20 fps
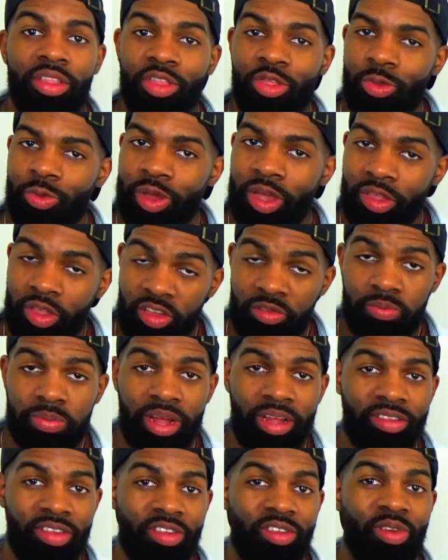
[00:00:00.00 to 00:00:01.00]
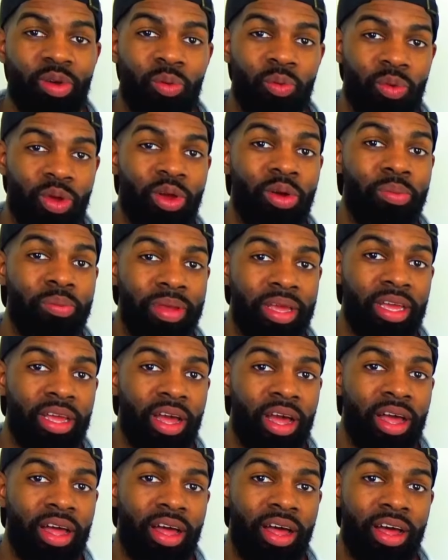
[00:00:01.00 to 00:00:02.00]
3 of those places will be
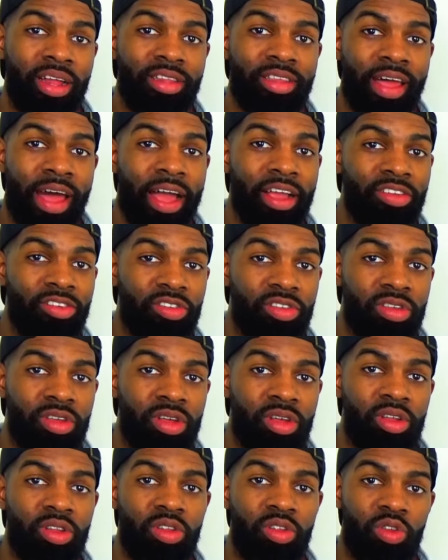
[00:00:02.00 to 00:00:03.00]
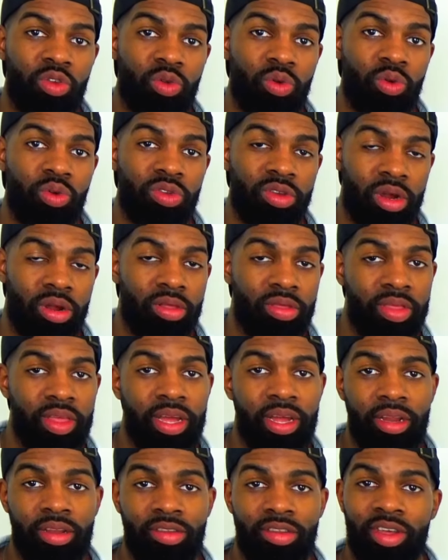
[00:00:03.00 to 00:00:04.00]
attached to certain
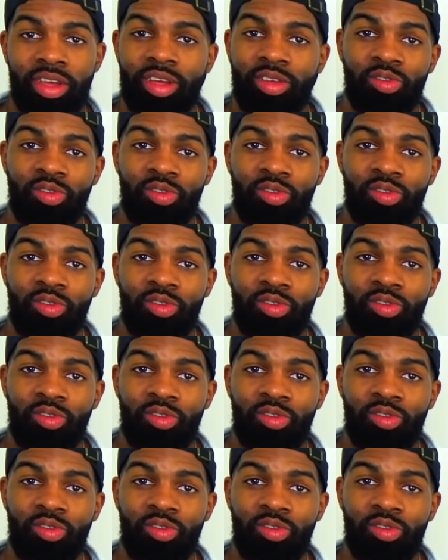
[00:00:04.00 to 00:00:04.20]
things.